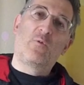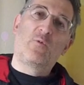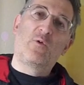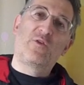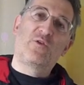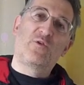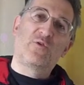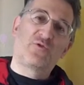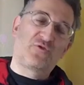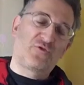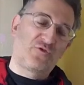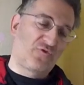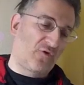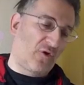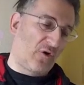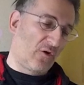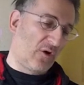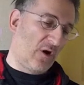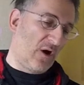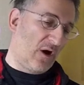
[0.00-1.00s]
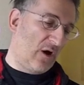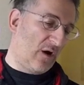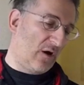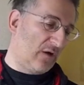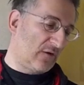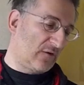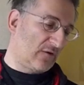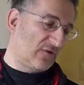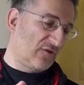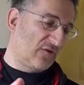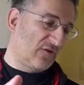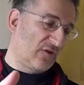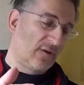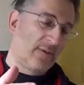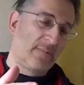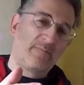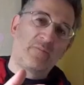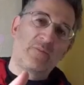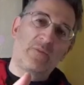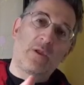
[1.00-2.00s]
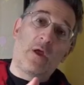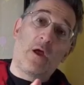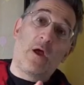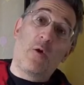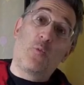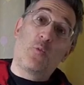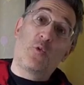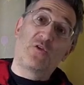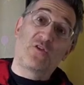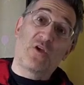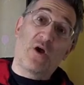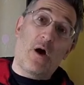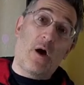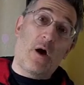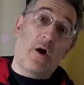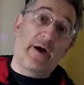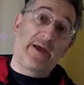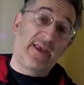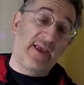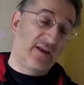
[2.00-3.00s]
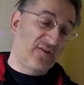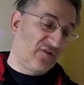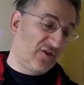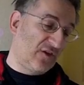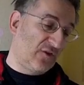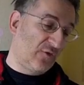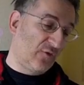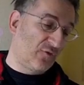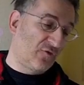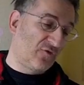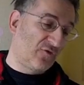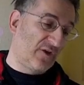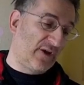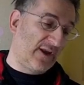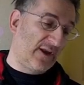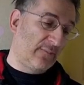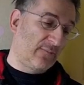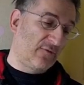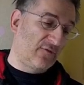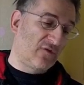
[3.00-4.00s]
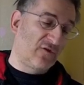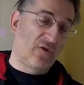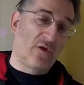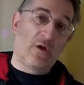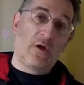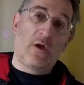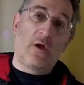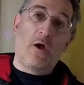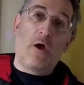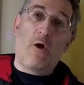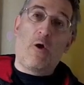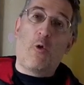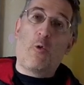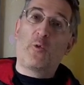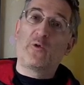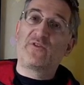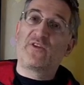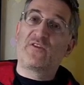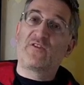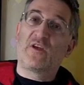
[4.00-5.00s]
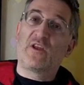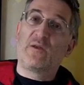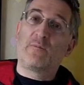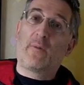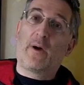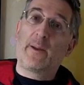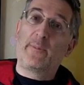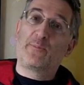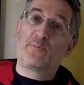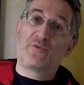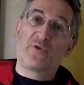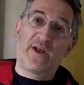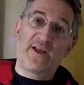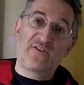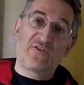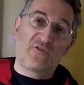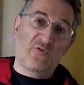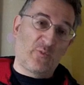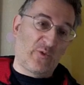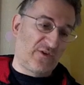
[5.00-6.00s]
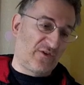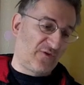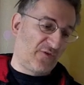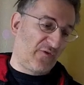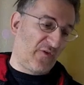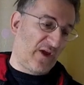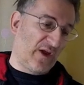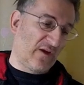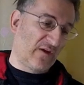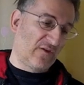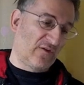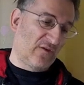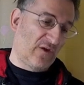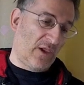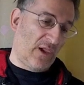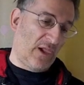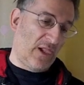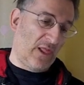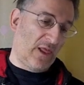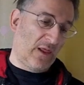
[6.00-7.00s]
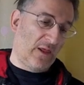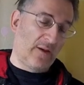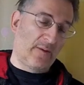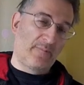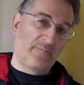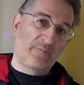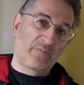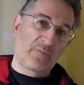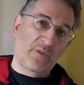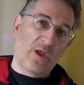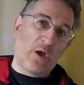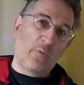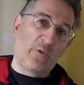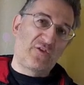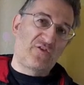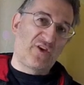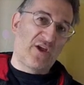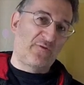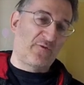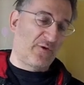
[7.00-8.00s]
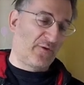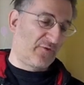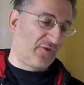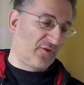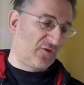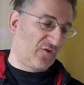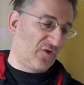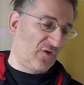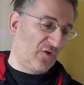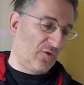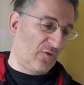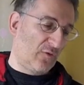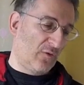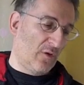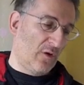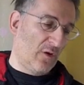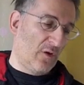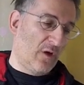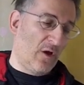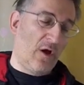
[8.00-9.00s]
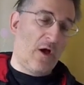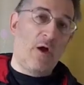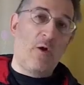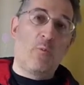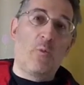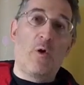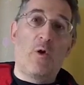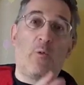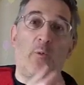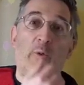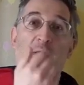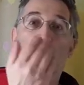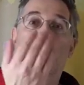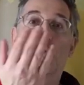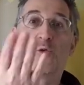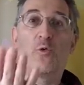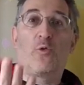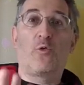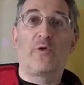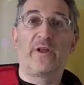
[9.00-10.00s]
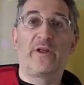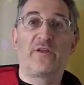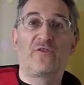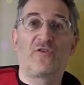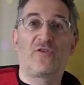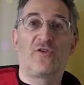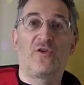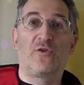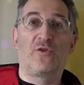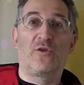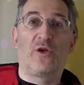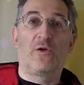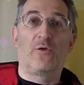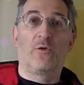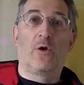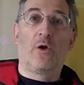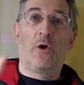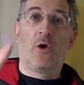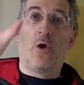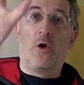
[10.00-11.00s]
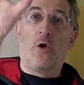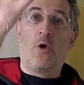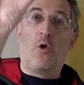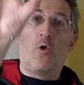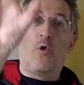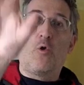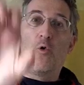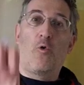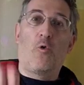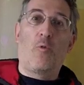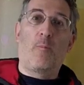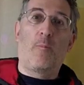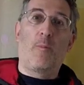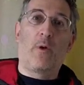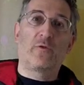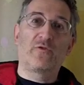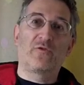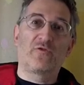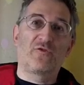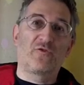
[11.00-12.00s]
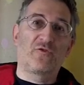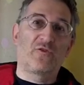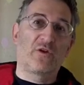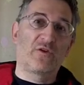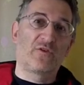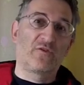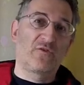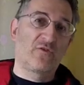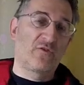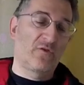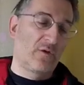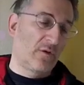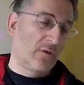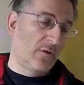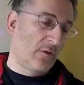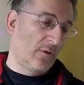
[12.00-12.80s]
with your strong heart. Was I yet in your dreams, or was it only my breast which figured? Whichever of the two, were we glorious to you, or monstrous?